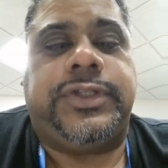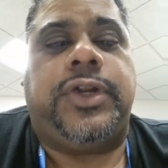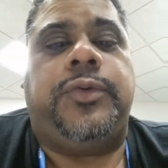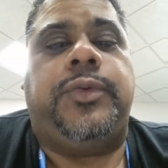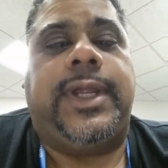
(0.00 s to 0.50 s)

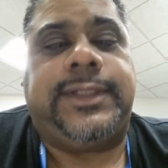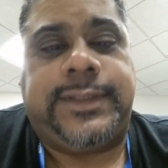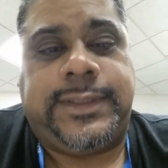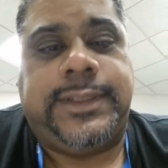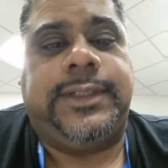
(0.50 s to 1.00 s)

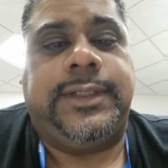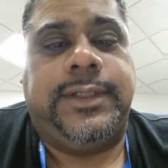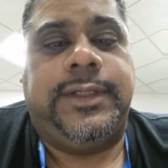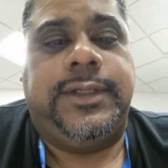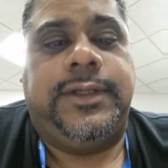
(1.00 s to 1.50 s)
arrested
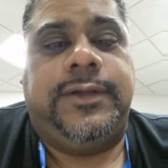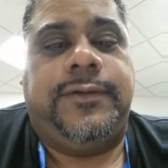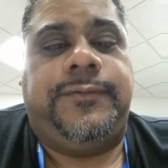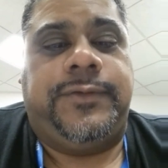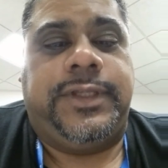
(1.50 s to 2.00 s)

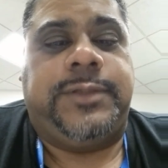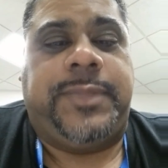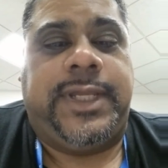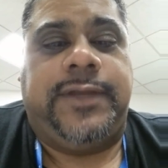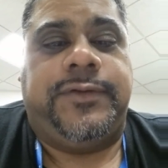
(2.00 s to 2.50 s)
for this
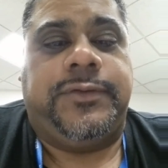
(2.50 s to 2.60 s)
behavior.